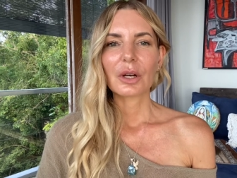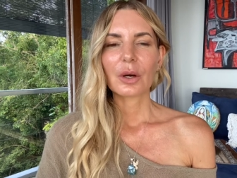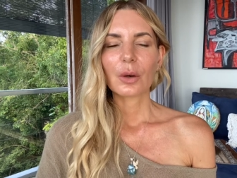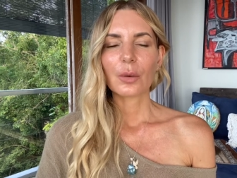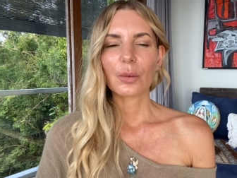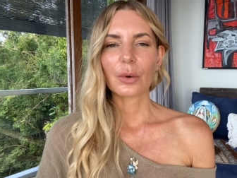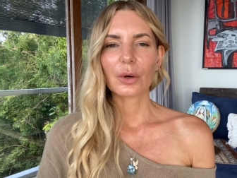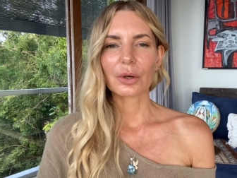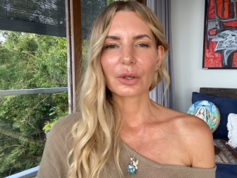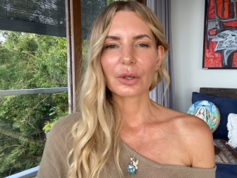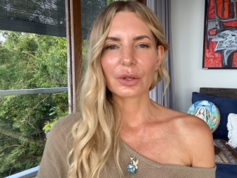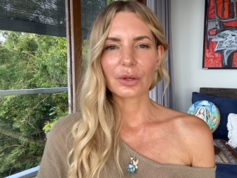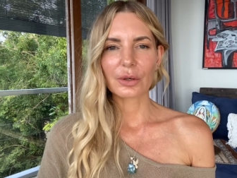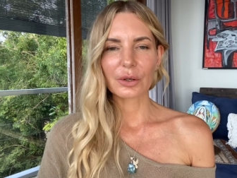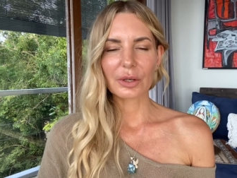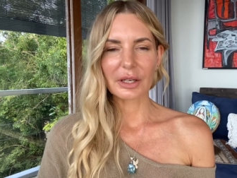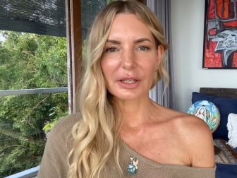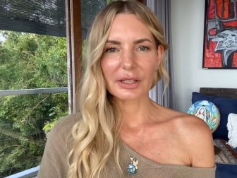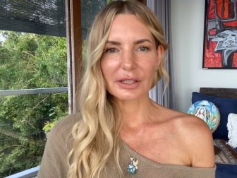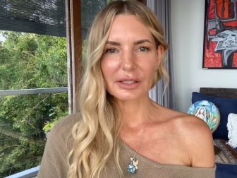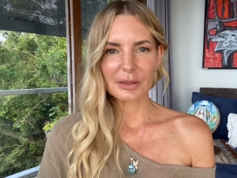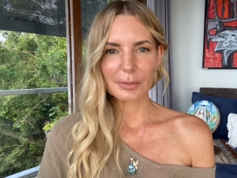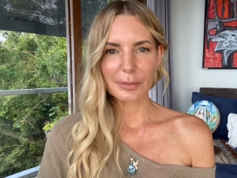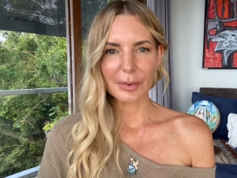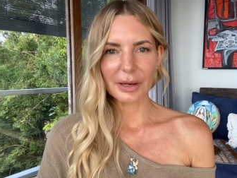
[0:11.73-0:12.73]
what you can
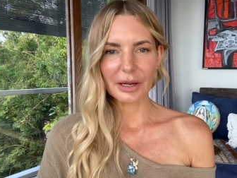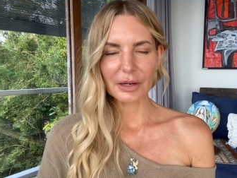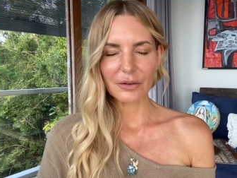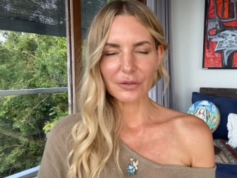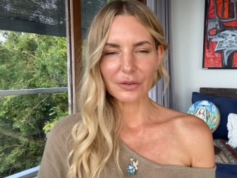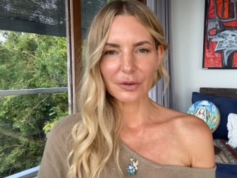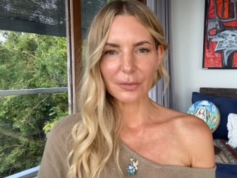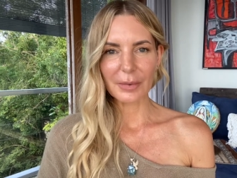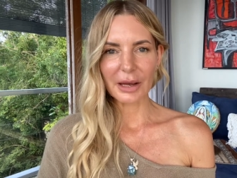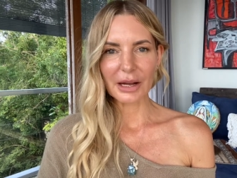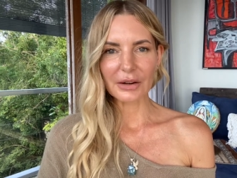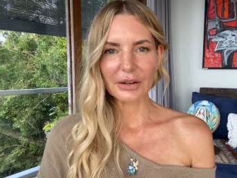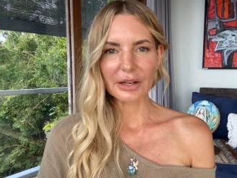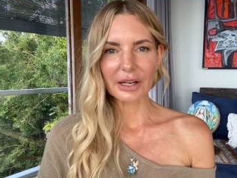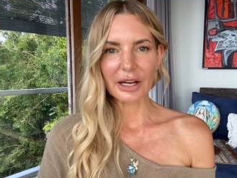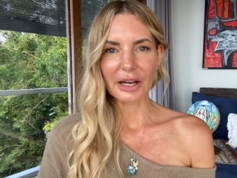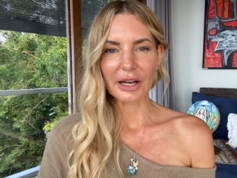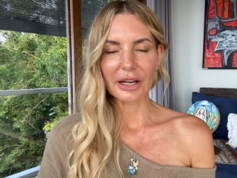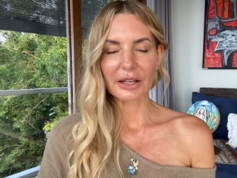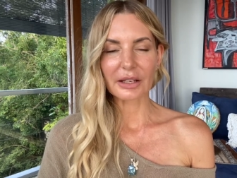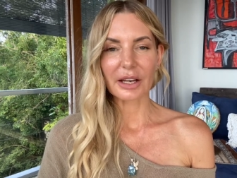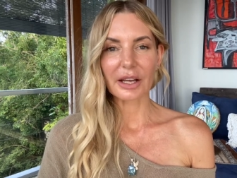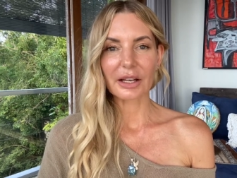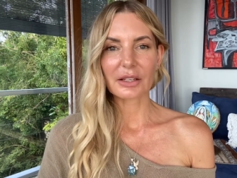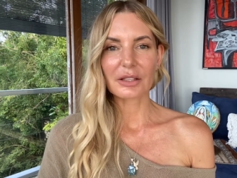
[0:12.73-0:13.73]
expect from our
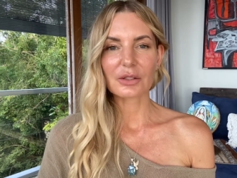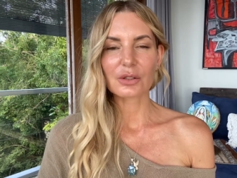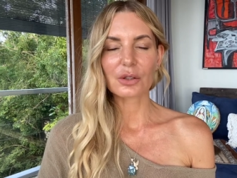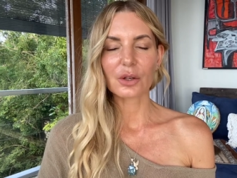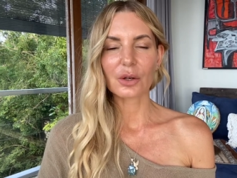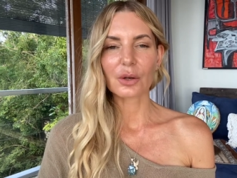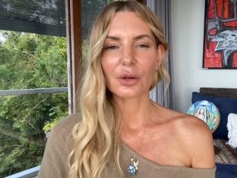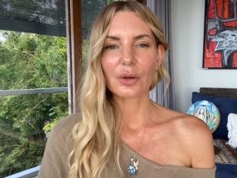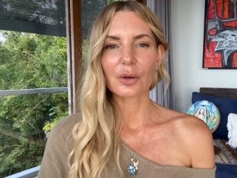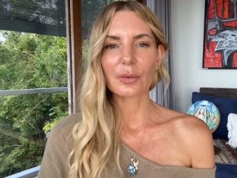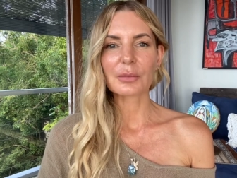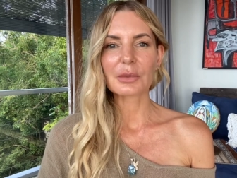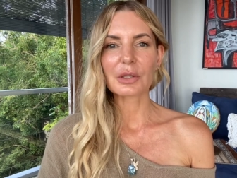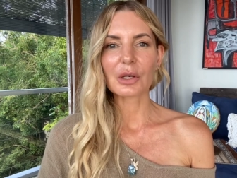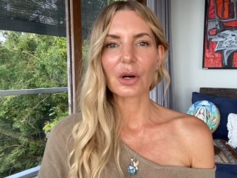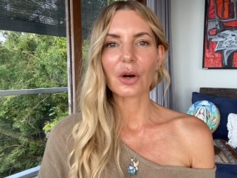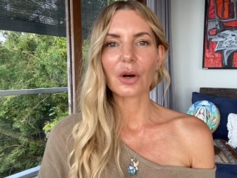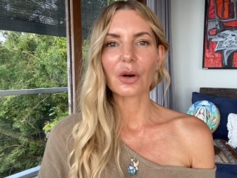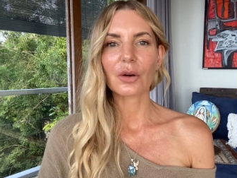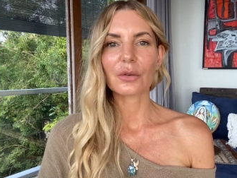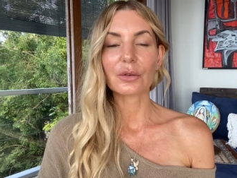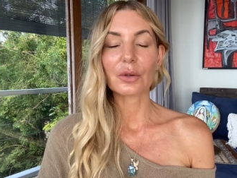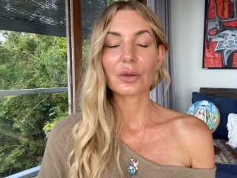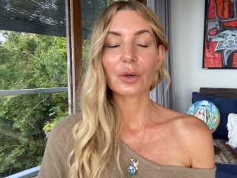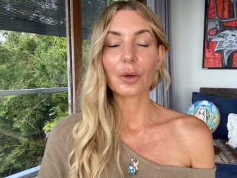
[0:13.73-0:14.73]
cut and in terms
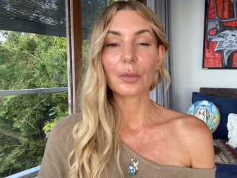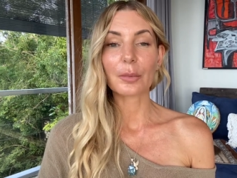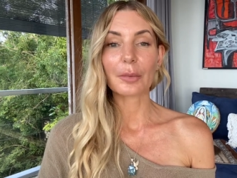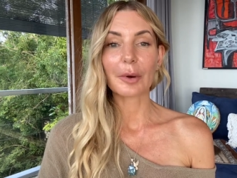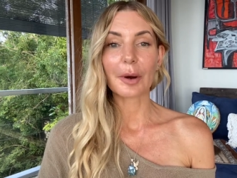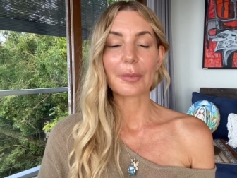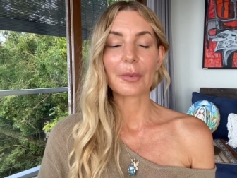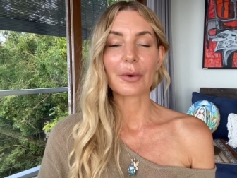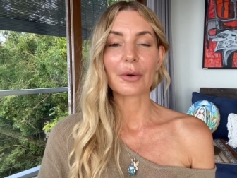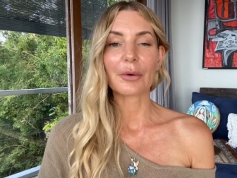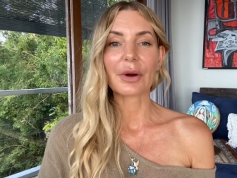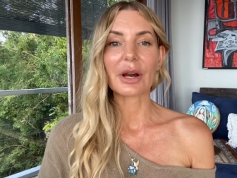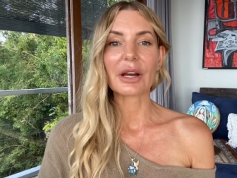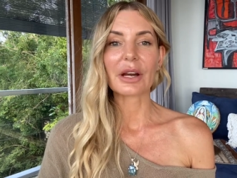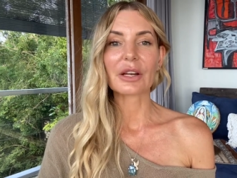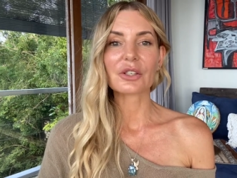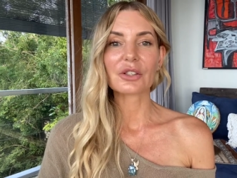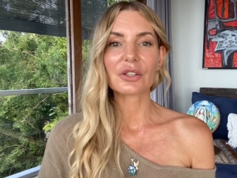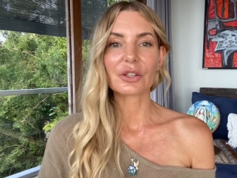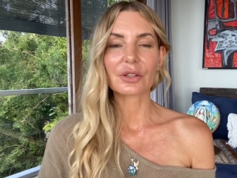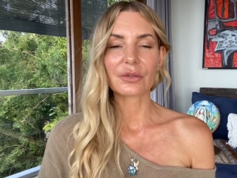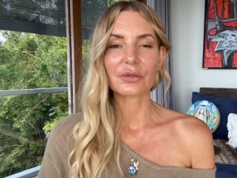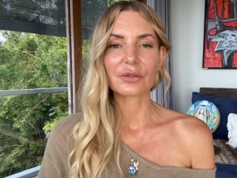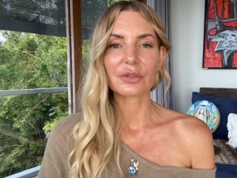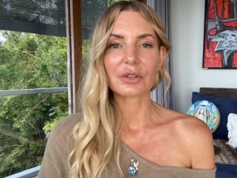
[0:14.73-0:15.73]
of your
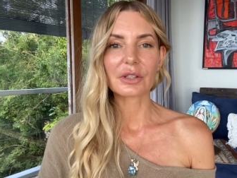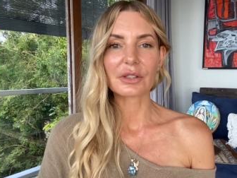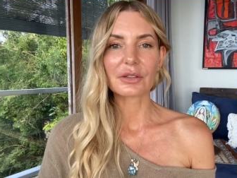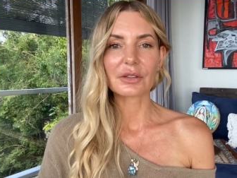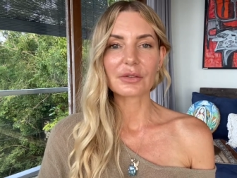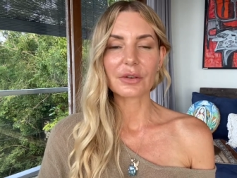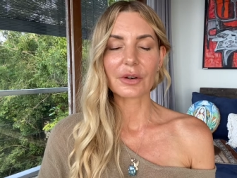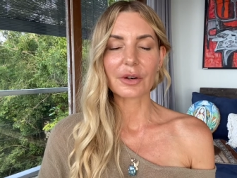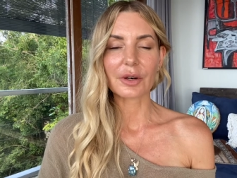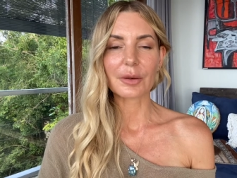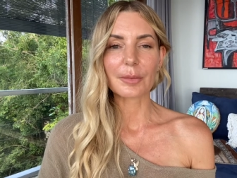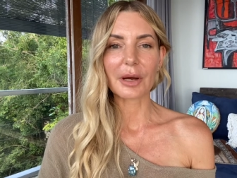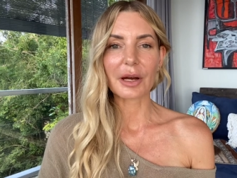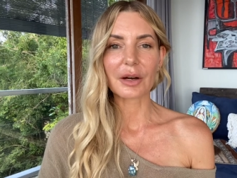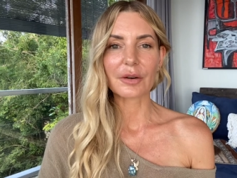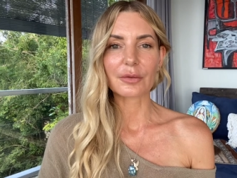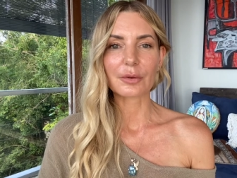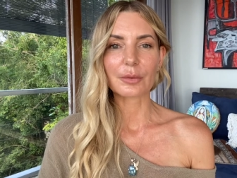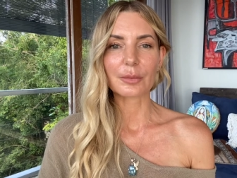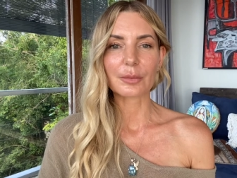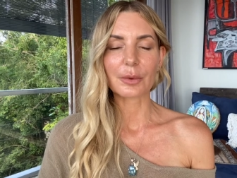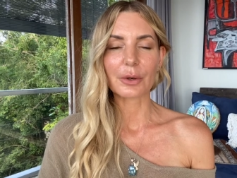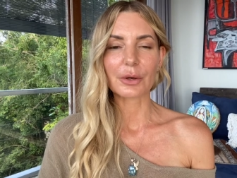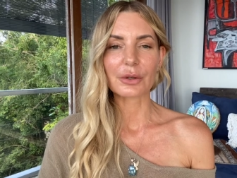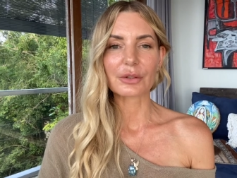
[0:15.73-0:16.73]
preparation for this very powerful
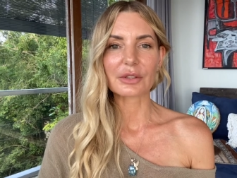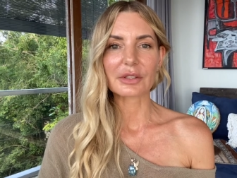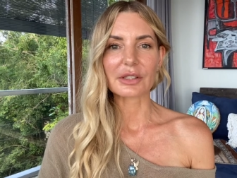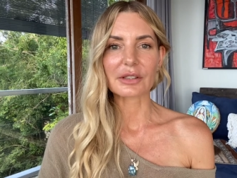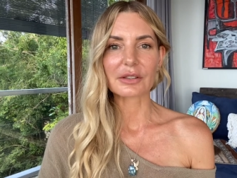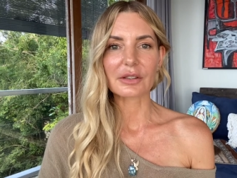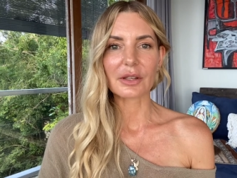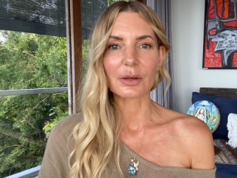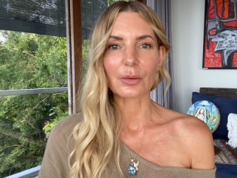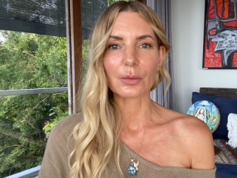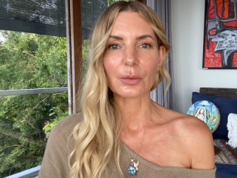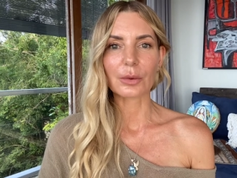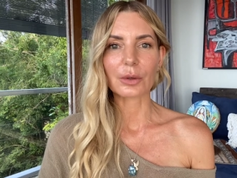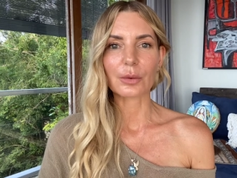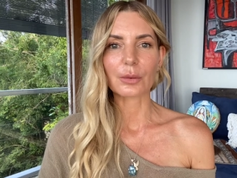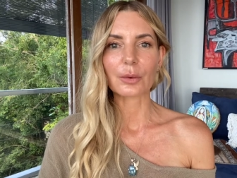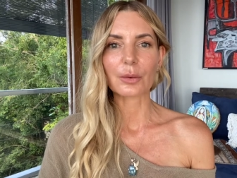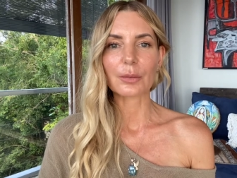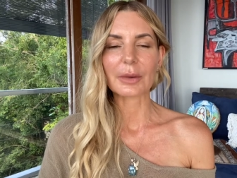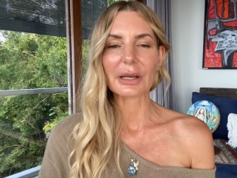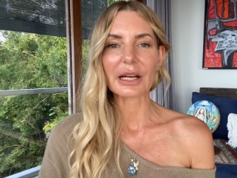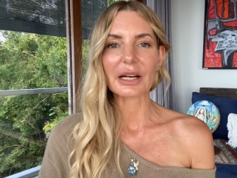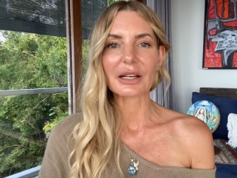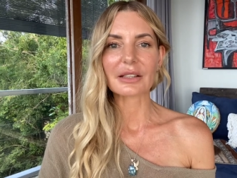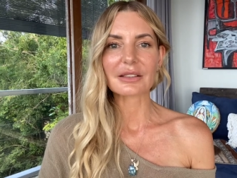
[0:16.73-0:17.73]
process that we will
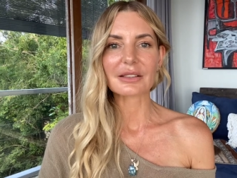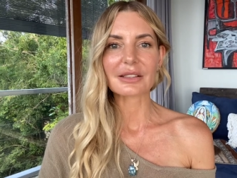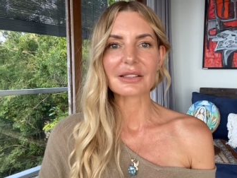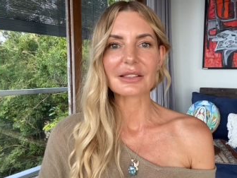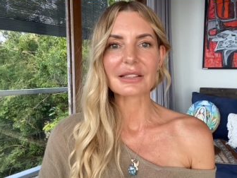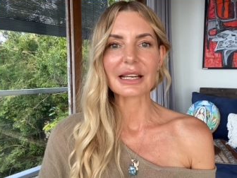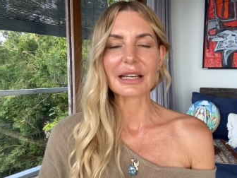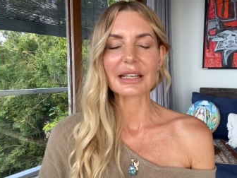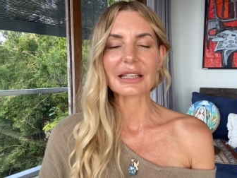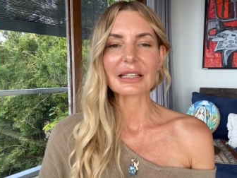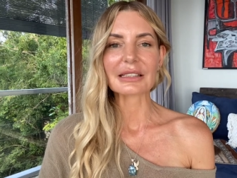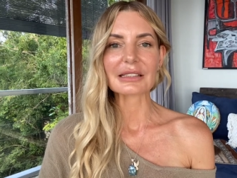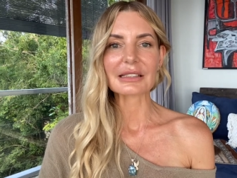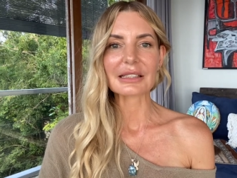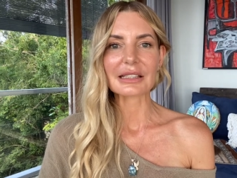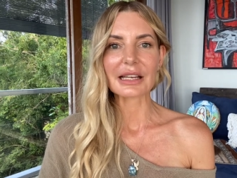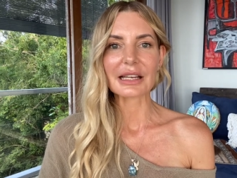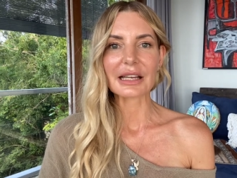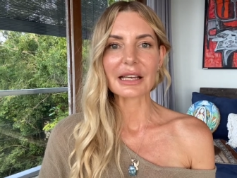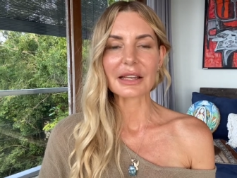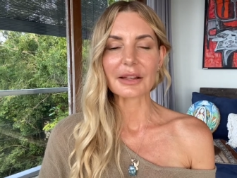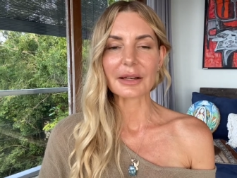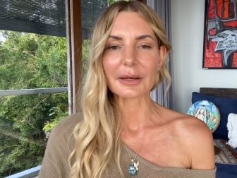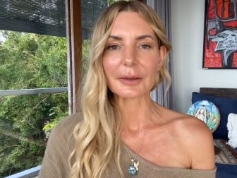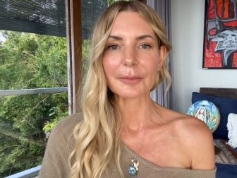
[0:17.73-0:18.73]
be undertaking
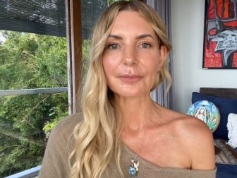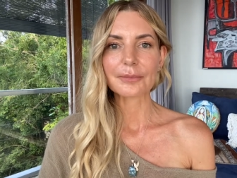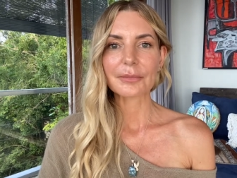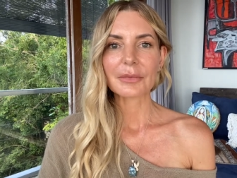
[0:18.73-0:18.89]
together.